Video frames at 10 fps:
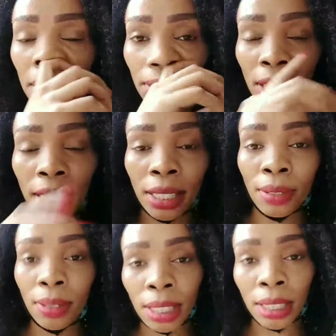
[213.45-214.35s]
So that is
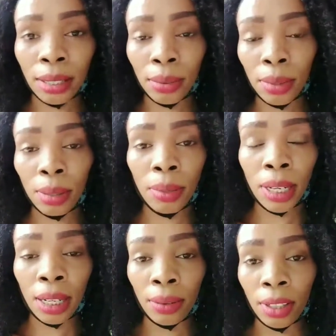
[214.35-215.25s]
the one that will
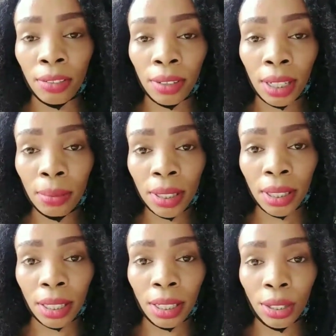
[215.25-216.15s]
bring out the flames,
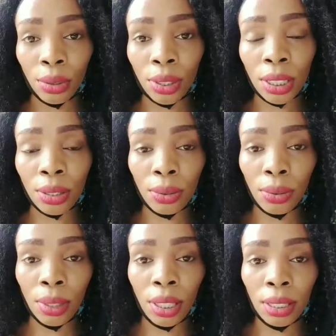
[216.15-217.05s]
and then you just
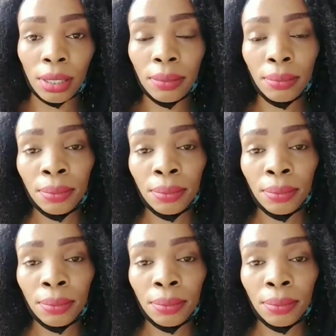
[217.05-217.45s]
cook with it.